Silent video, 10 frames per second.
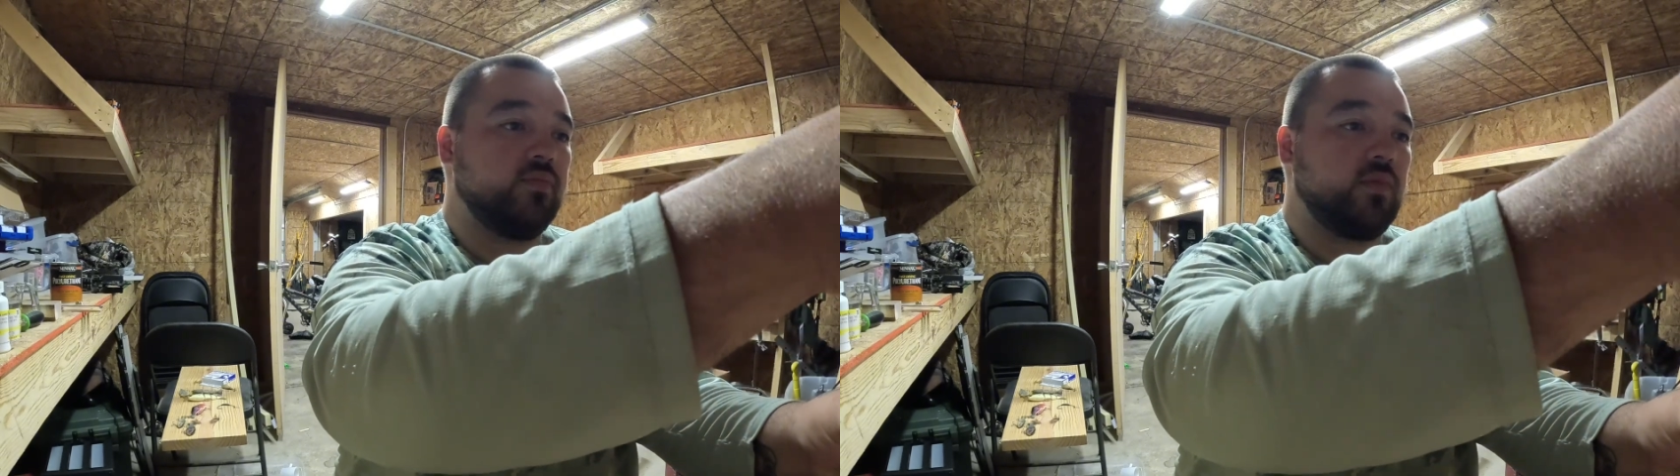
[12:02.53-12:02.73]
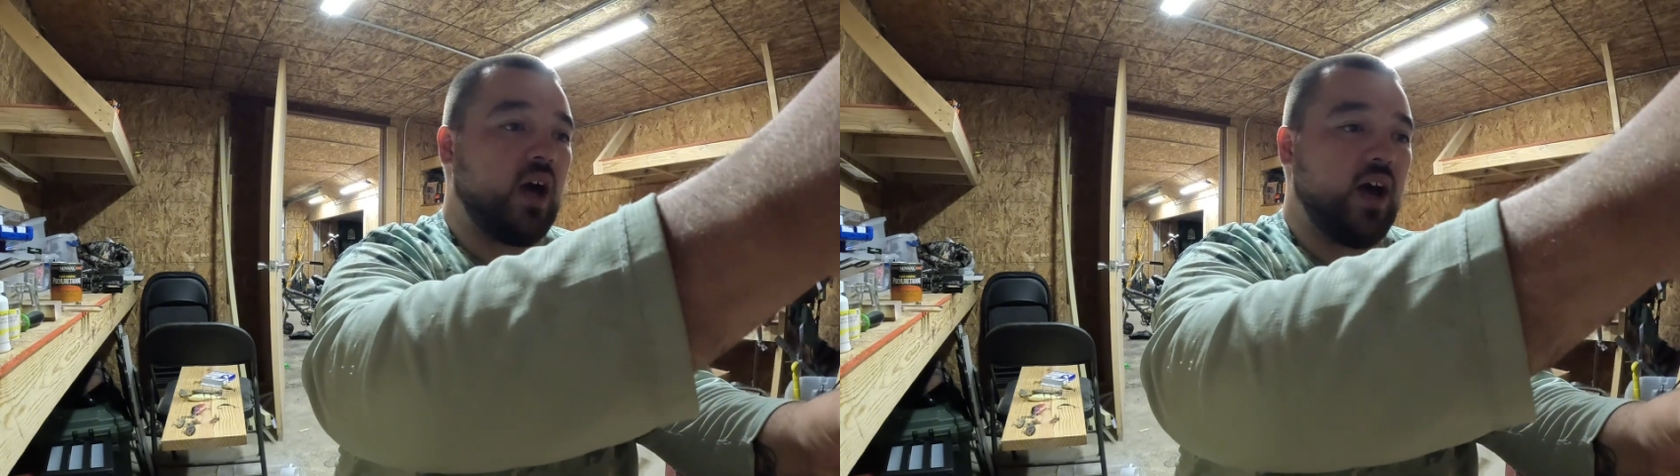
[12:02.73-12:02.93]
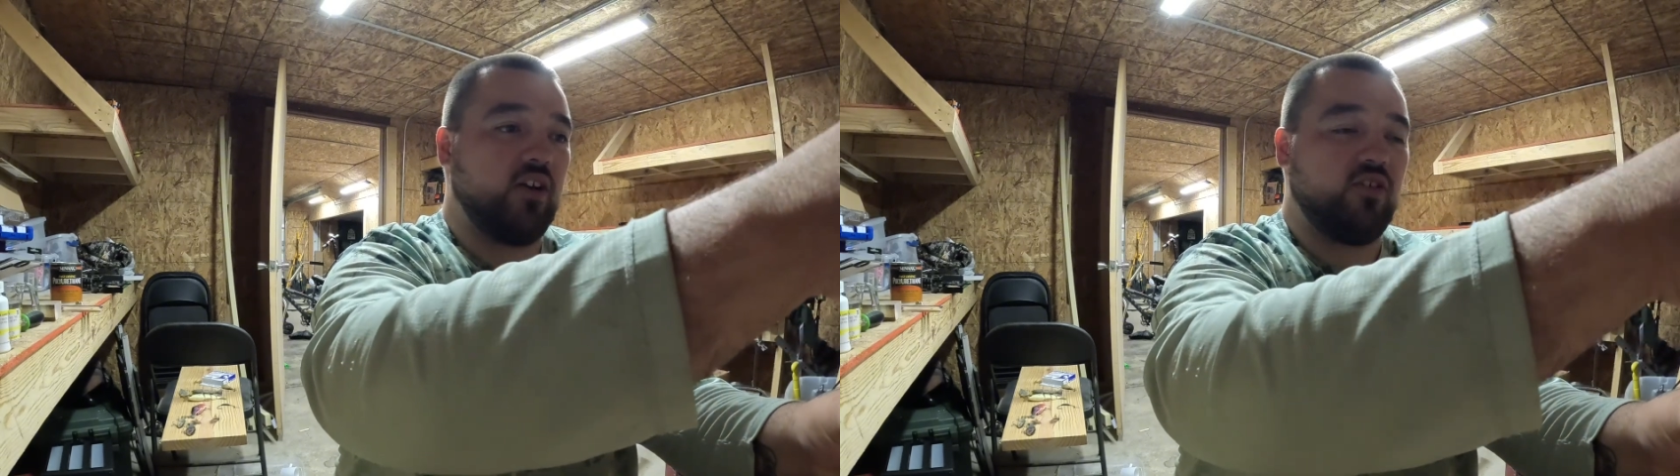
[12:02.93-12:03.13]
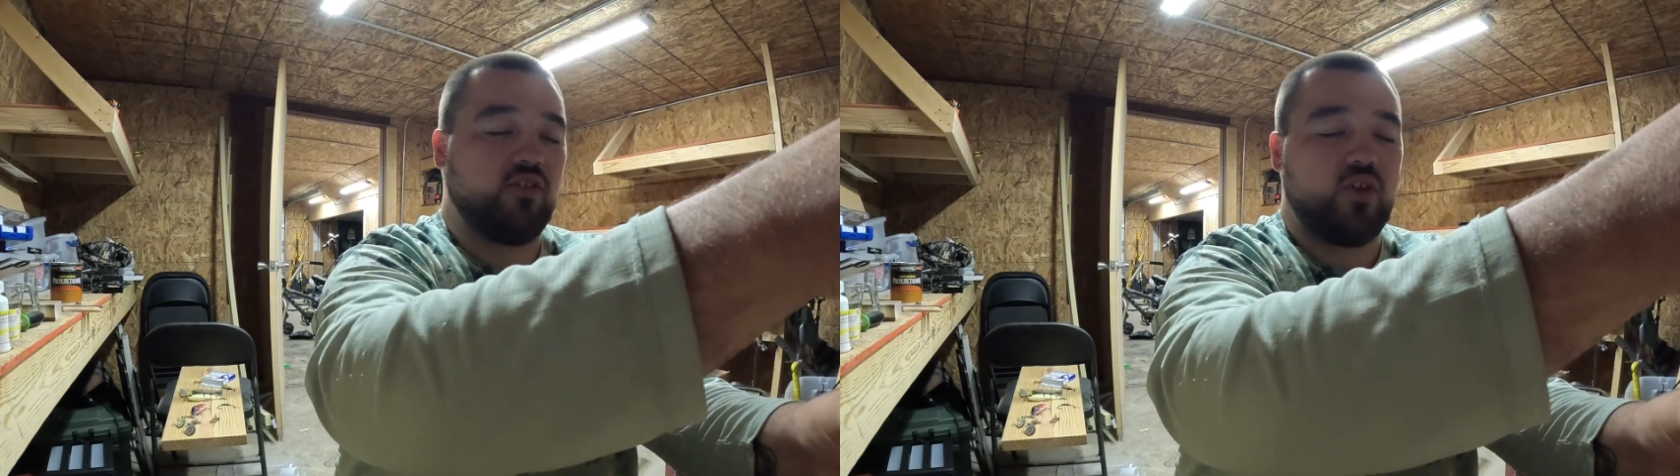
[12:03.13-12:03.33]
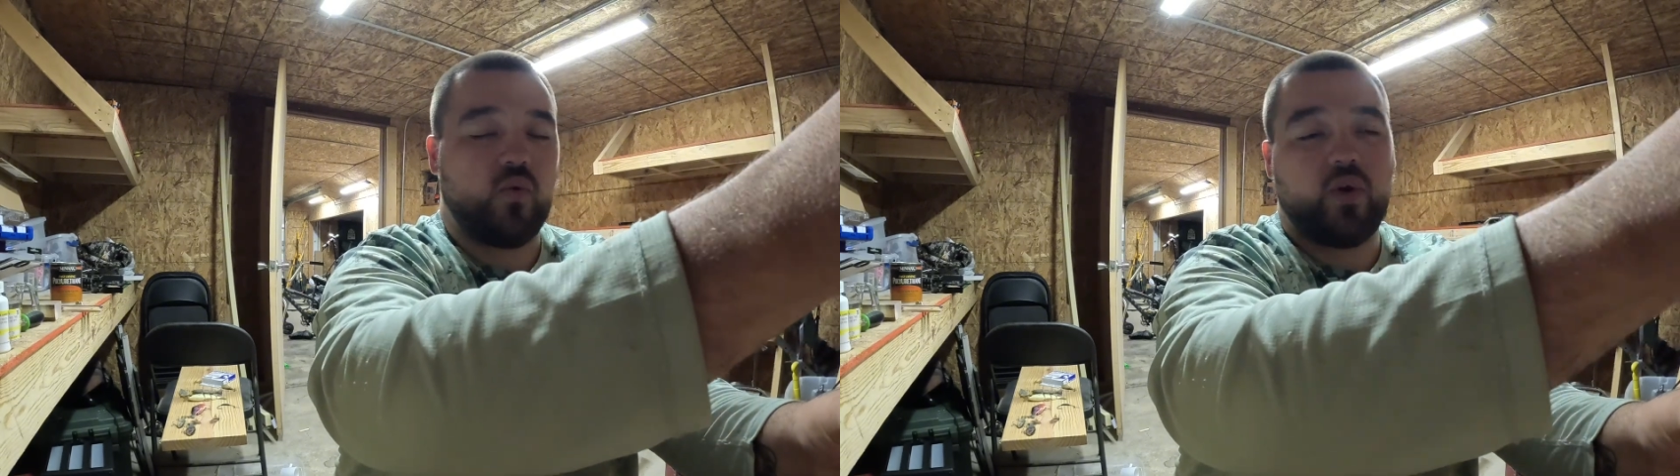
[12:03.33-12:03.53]
kind of
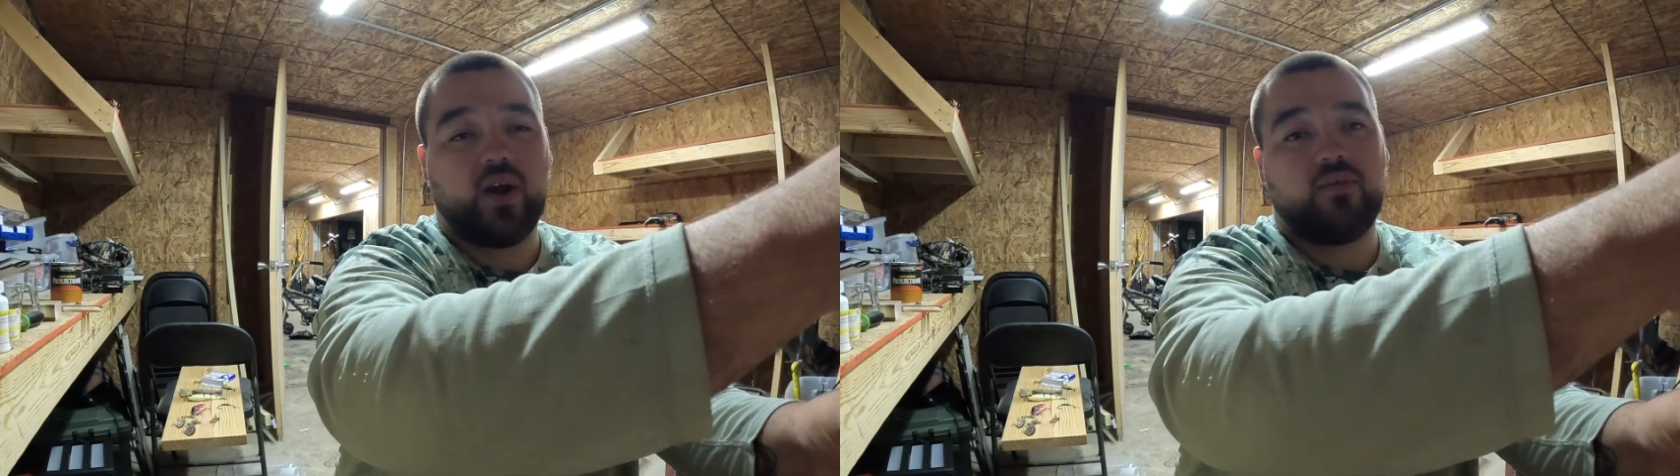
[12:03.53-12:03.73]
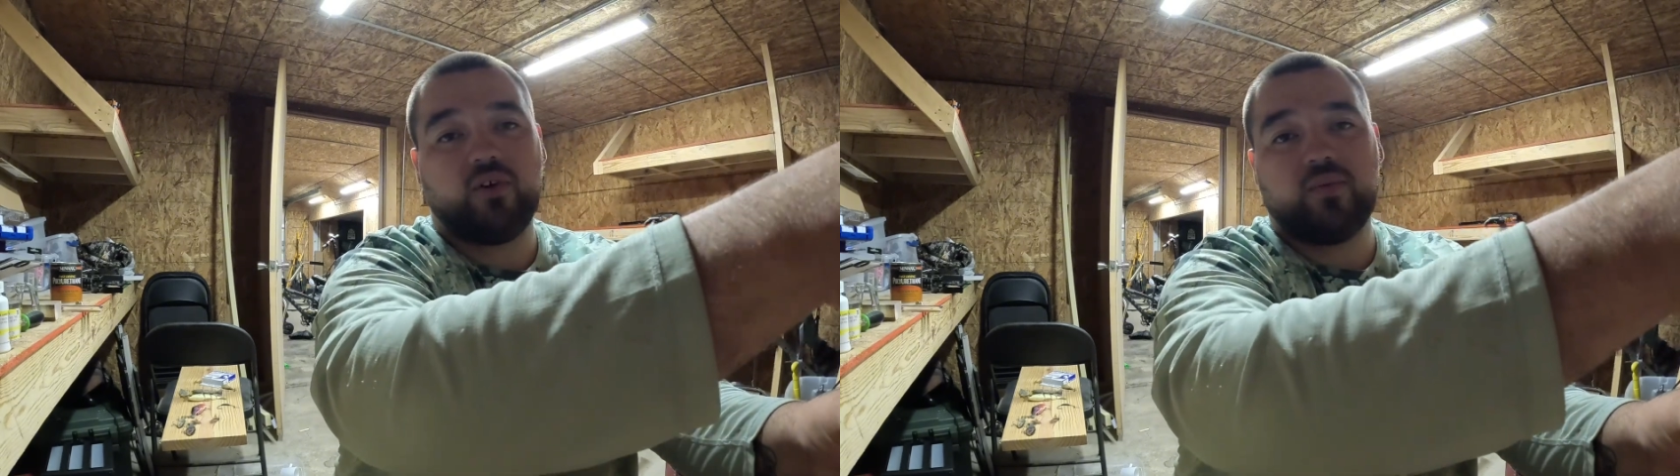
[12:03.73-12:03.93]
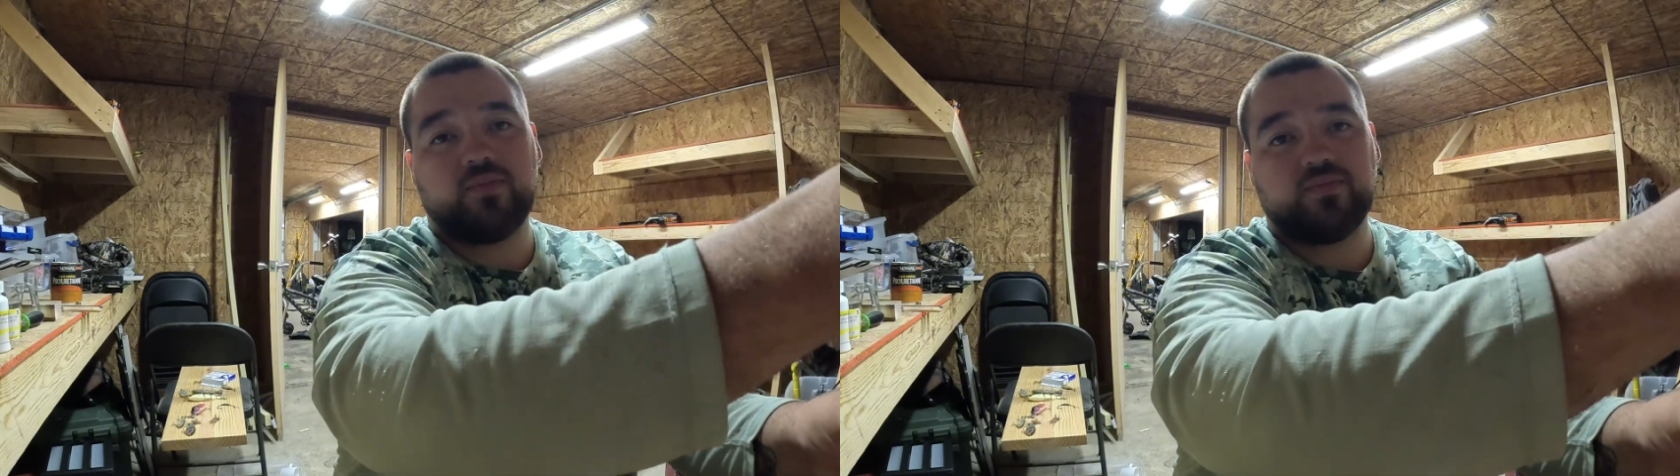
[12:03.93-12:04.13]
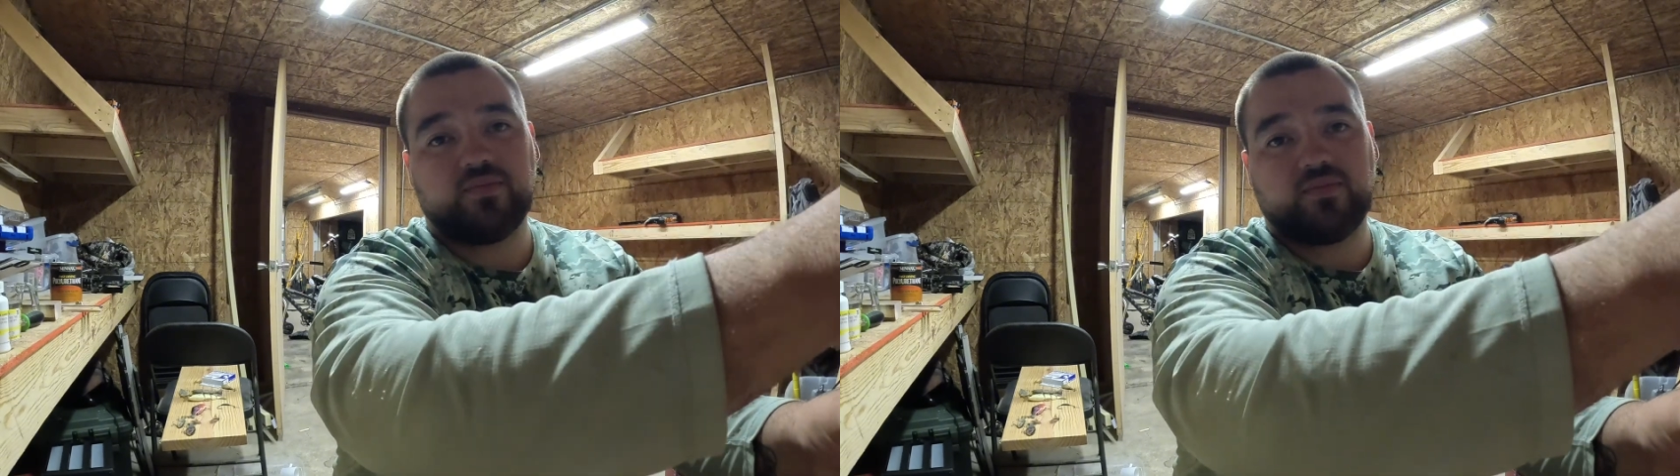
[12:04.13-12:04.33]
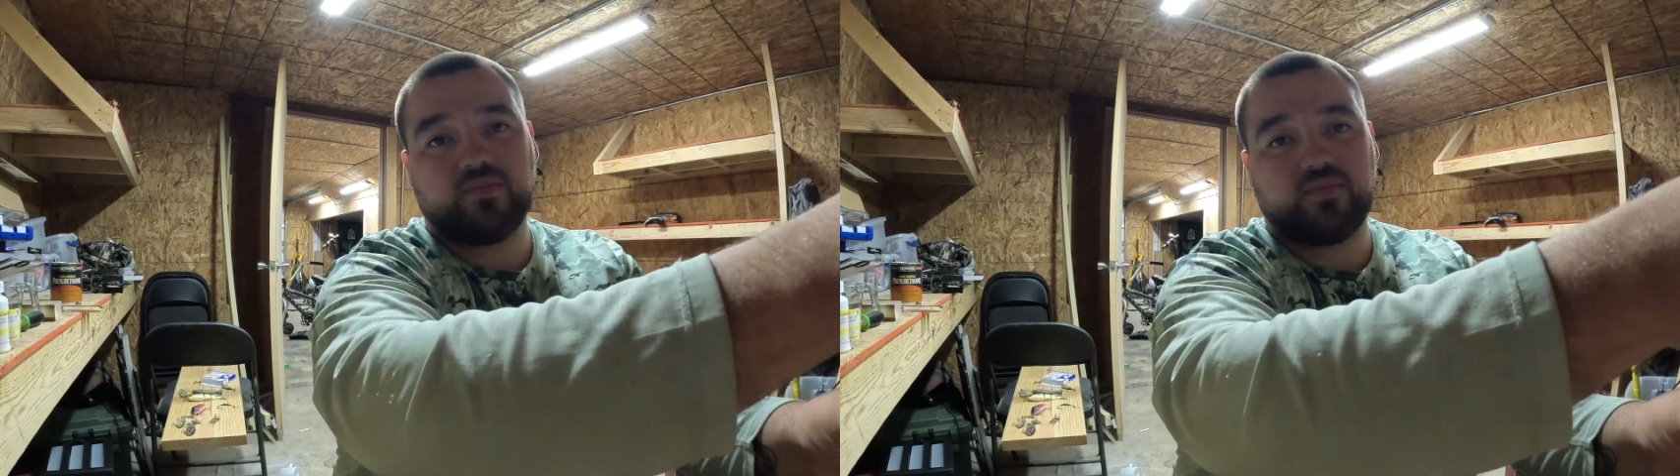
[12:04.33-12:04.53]
just do whatever.
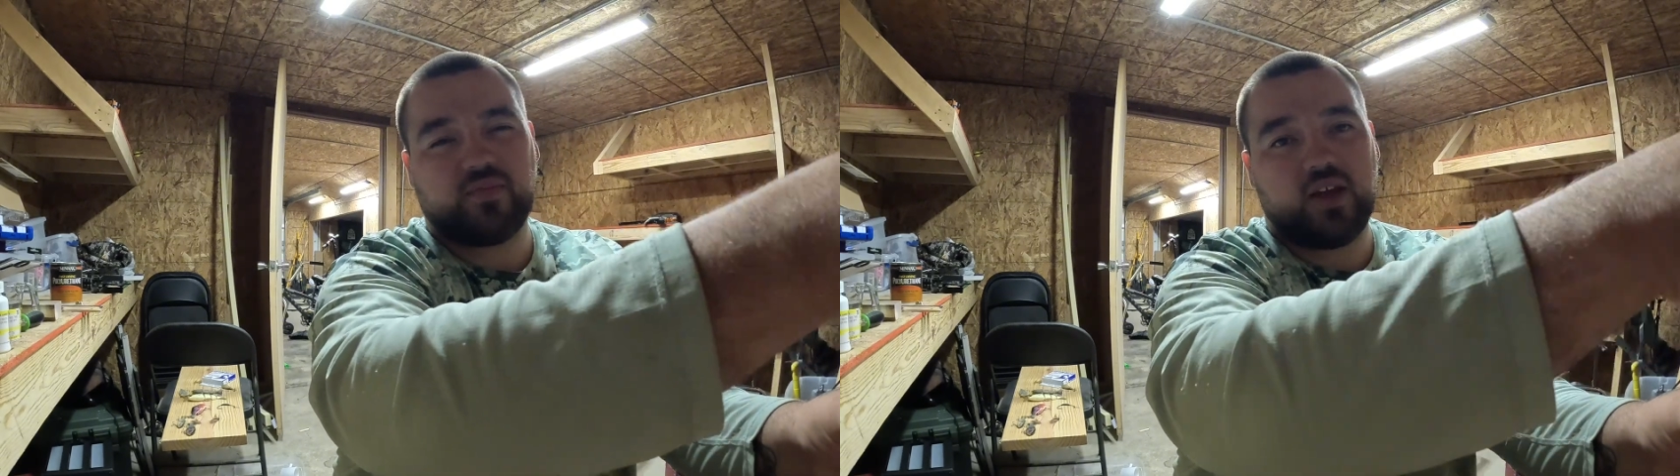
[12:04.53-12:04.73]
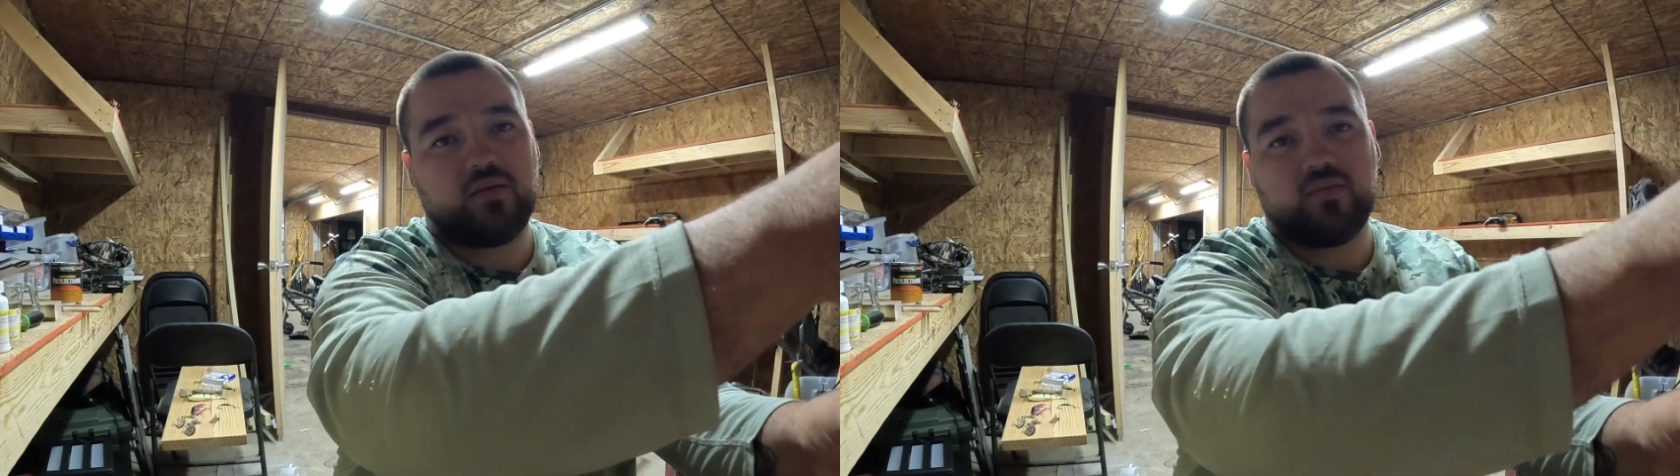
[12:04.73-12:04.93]
Like,